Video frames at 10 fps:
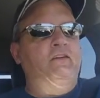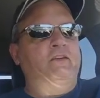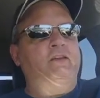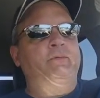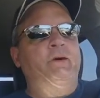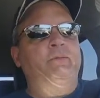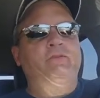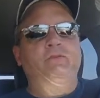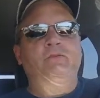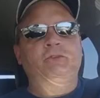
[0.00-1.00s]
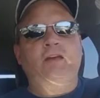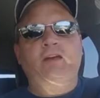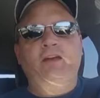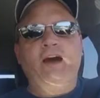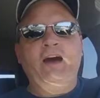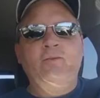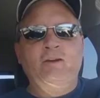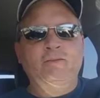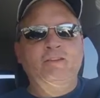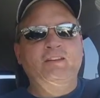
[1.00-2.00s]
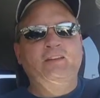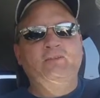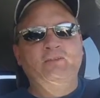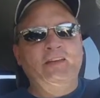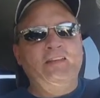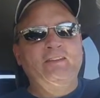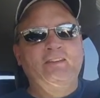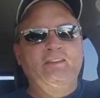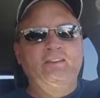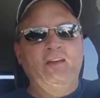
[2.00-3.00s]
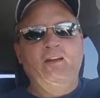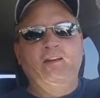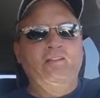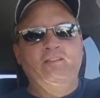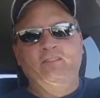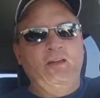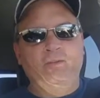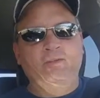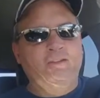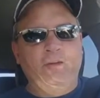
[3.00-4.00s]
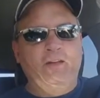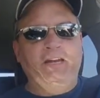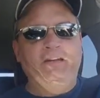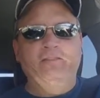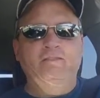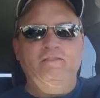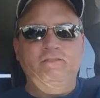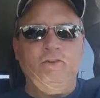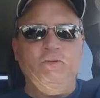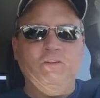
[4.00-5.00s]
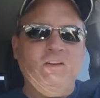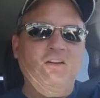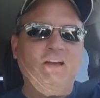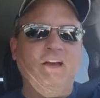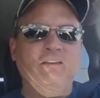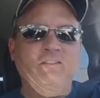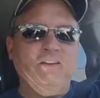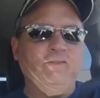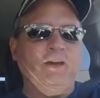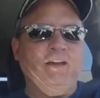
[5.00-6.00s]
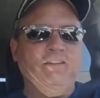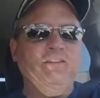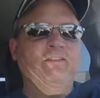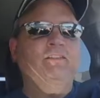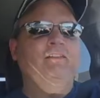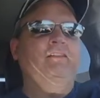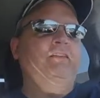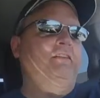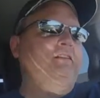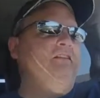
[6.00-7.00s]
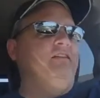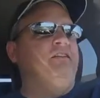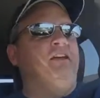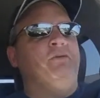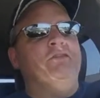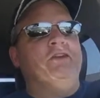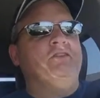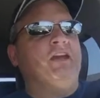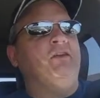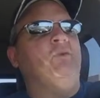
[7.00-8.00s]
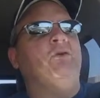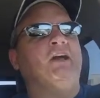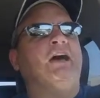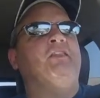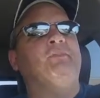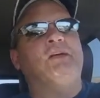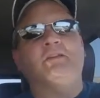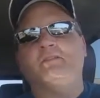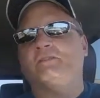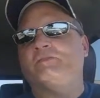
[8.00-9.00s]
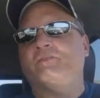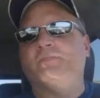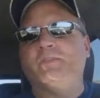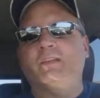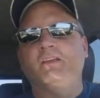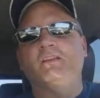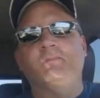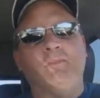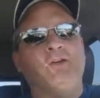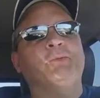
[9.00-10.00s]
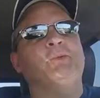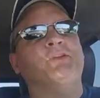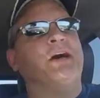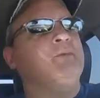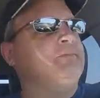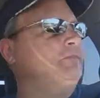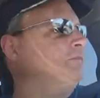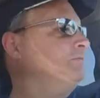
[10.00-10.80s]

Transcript: has come up to say, hi, welcome to Chili's. Did you guys like the chair? Table? How many? Two? Okay, right this way. And we've actually had to walk out of the place multiple times.